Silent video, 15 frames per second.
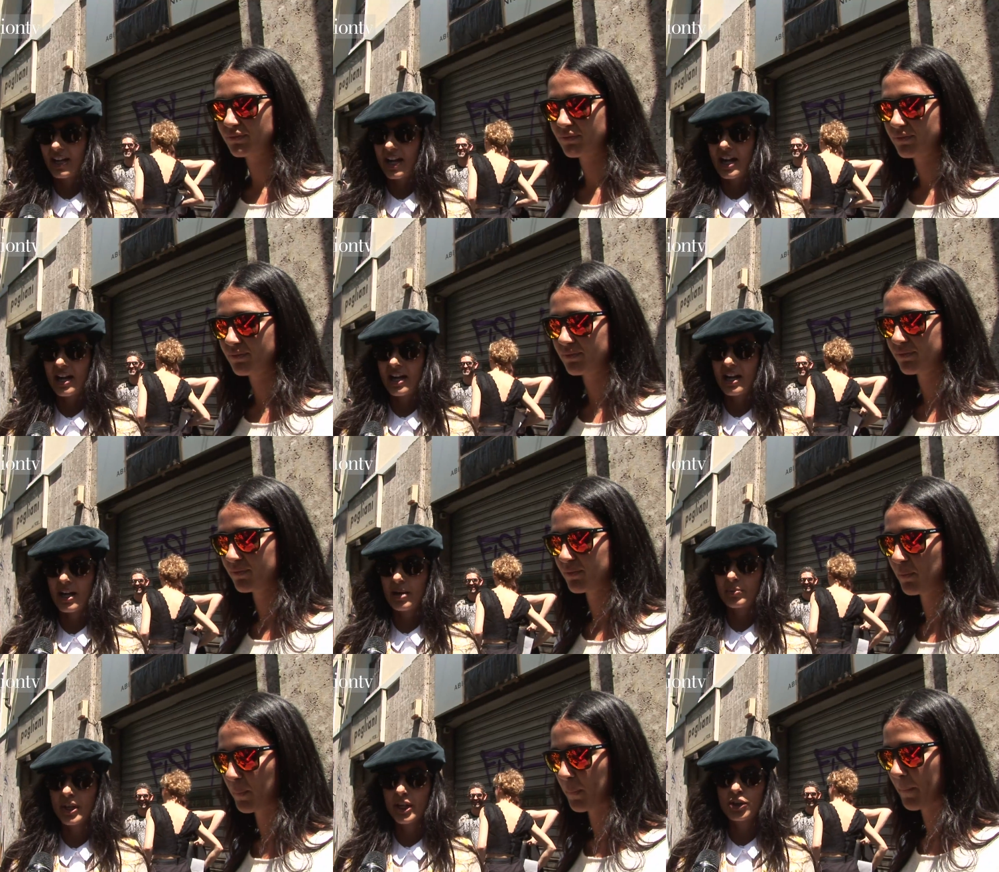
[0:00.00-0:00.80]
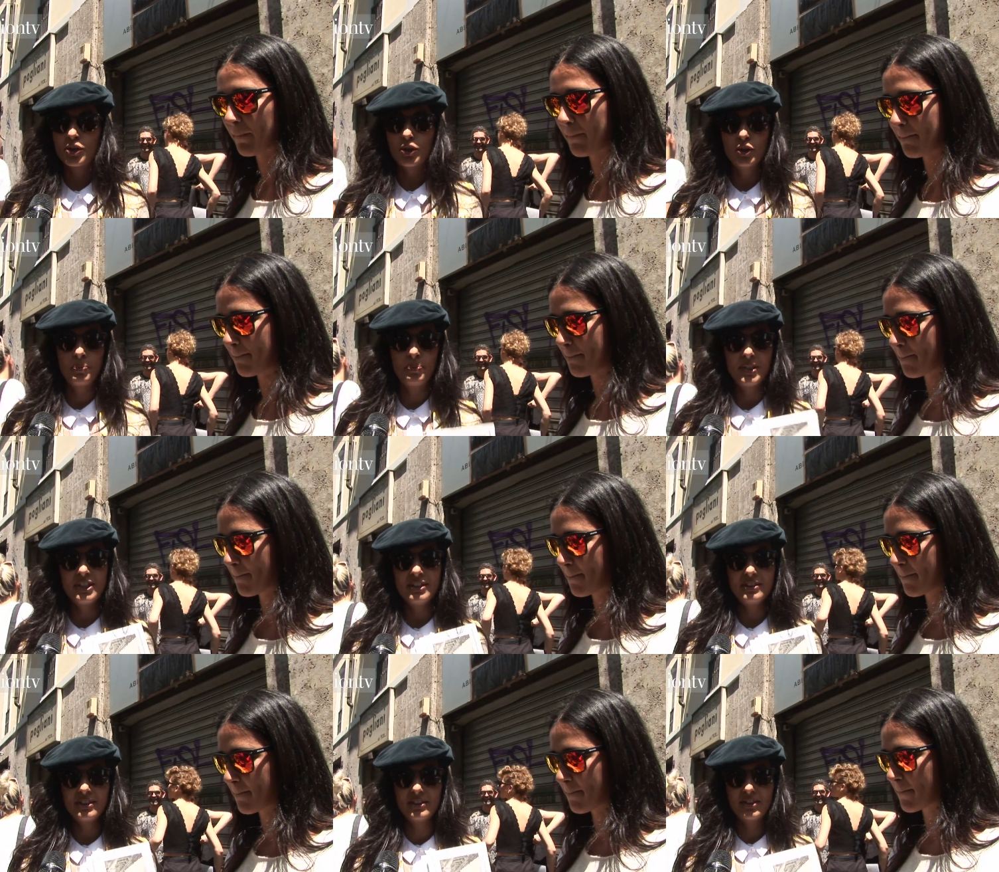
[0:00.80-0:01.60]
Speaker 1: I'm wearing Couple,
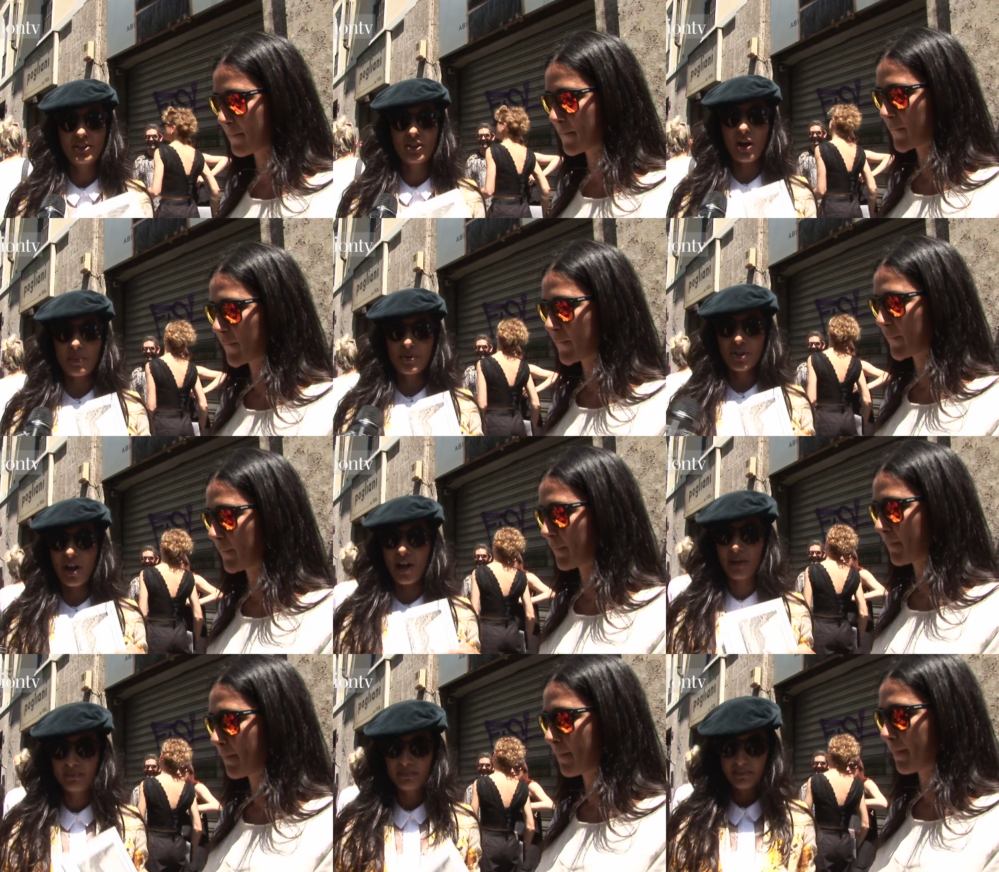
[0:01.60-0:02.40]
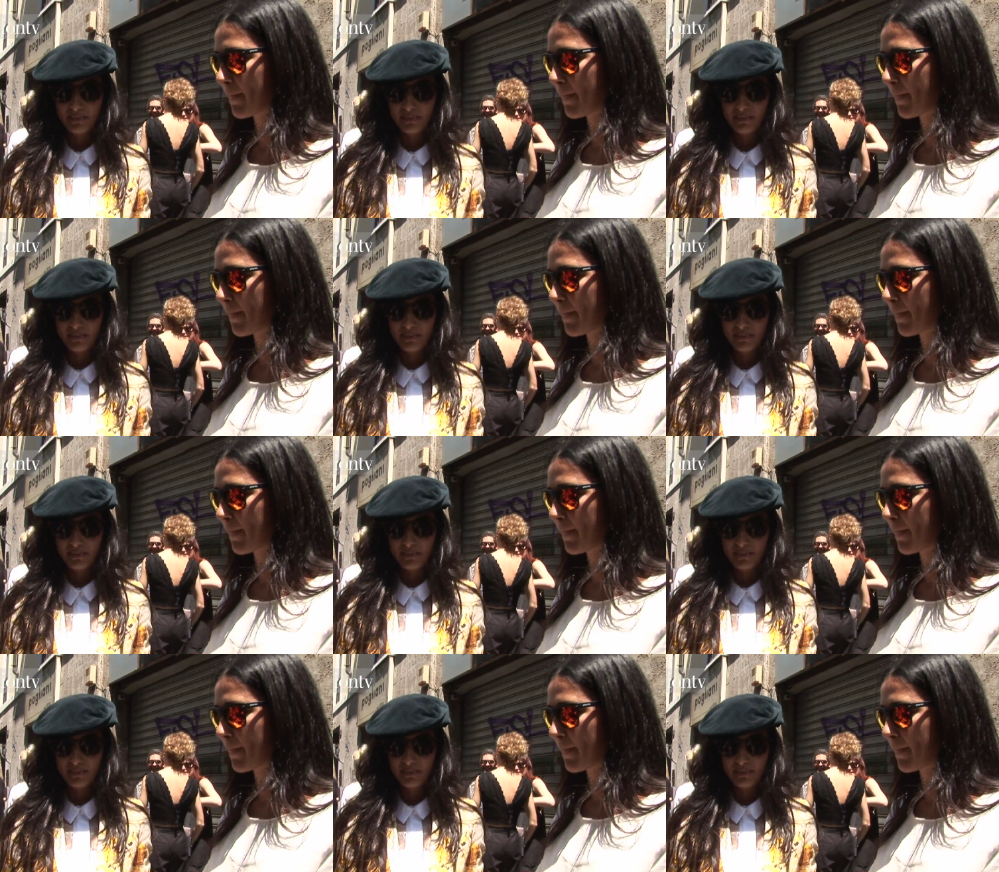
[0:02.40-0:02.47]
Topshop,